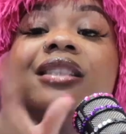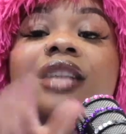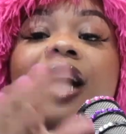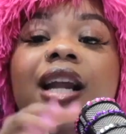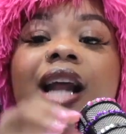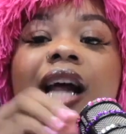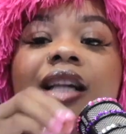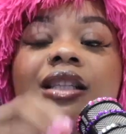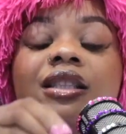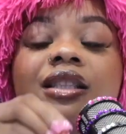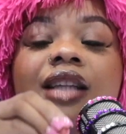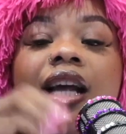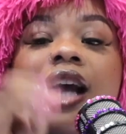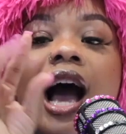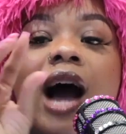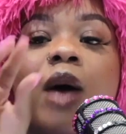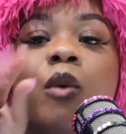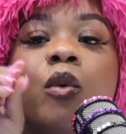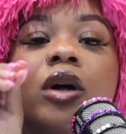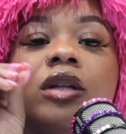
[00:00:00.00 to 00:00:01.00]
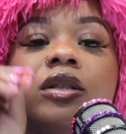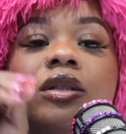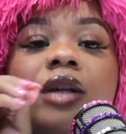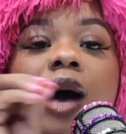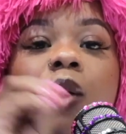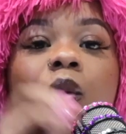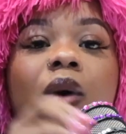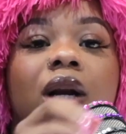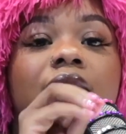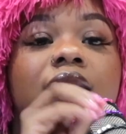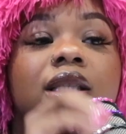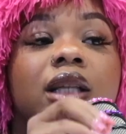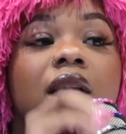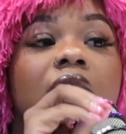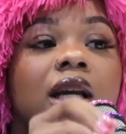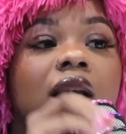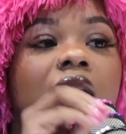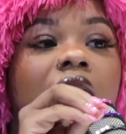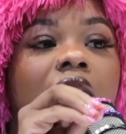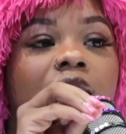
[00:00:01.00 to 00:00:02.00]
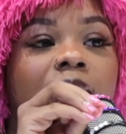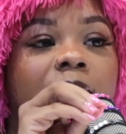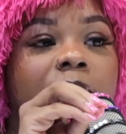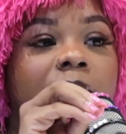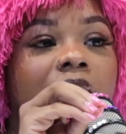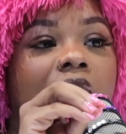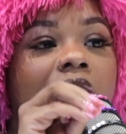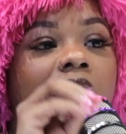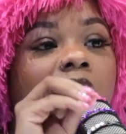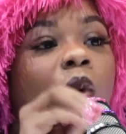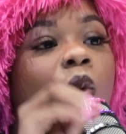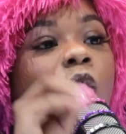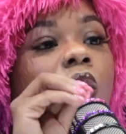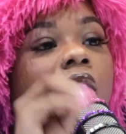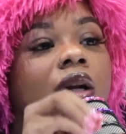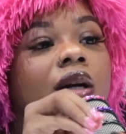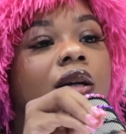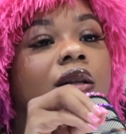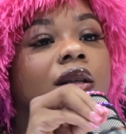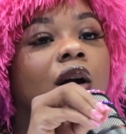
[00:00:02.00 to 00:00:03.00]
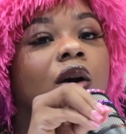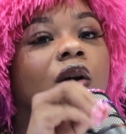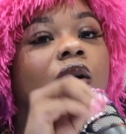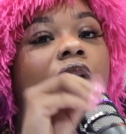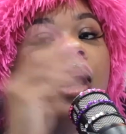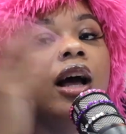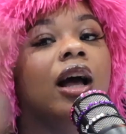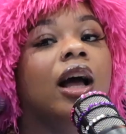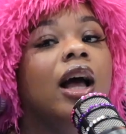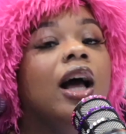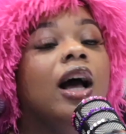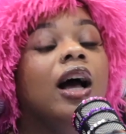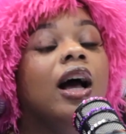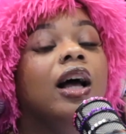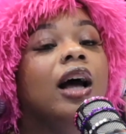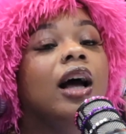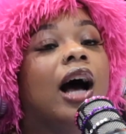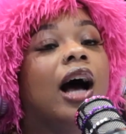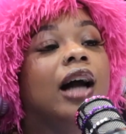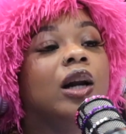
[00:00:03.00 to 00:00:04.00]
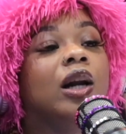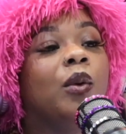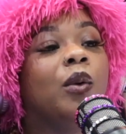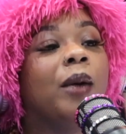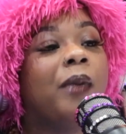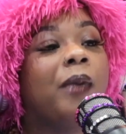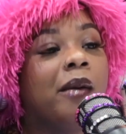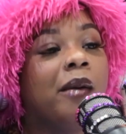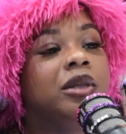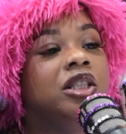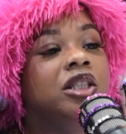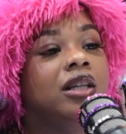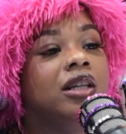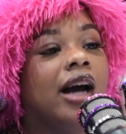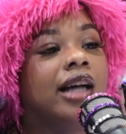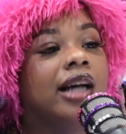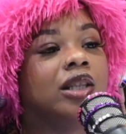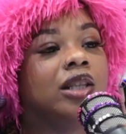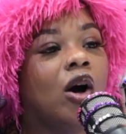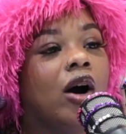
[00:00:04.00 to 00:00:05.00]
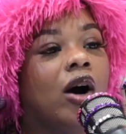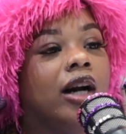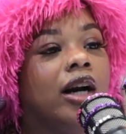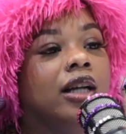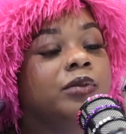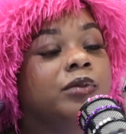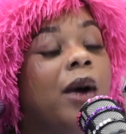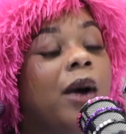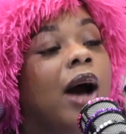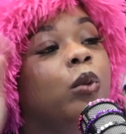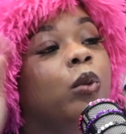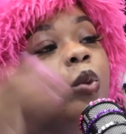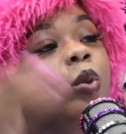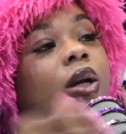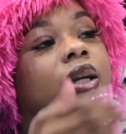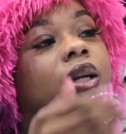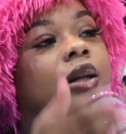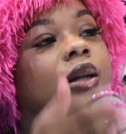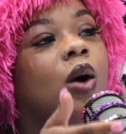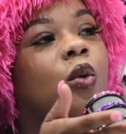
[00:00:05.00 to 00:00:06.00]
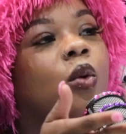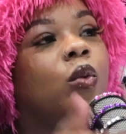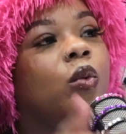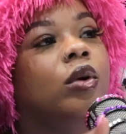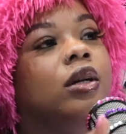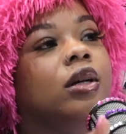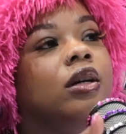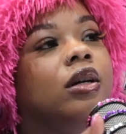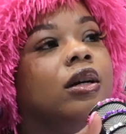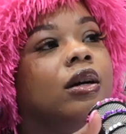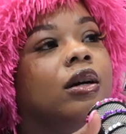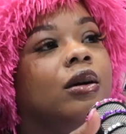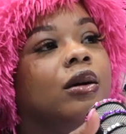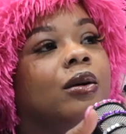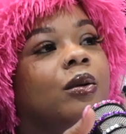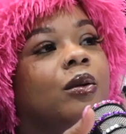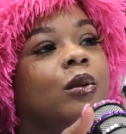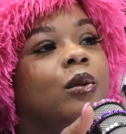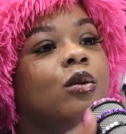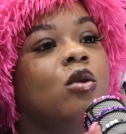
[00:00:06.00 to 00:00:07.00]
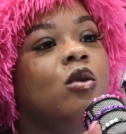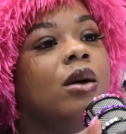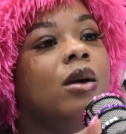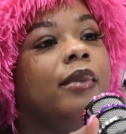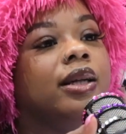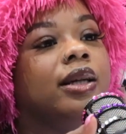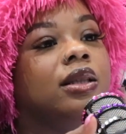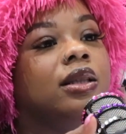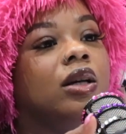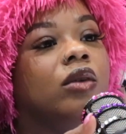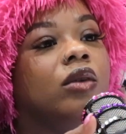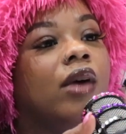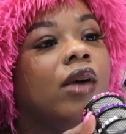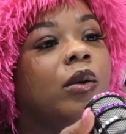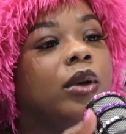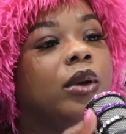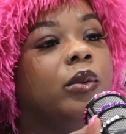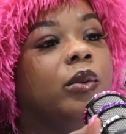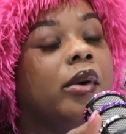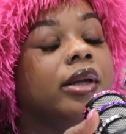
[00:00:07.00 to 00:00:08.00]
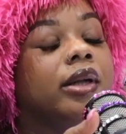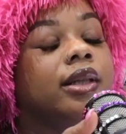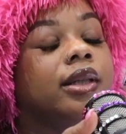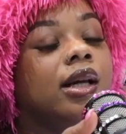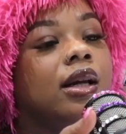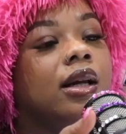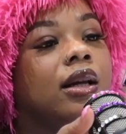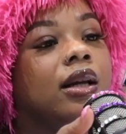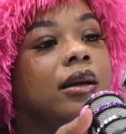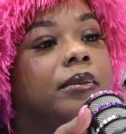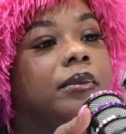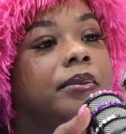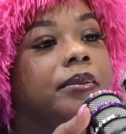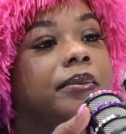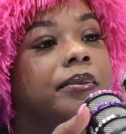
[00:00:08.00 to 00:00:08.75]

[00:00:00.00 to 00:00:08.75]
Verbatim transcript: say that to say I want I want a team. I don't want to learn. I I know I probably should as an artist, but I really don't want to record myself. I really want a team.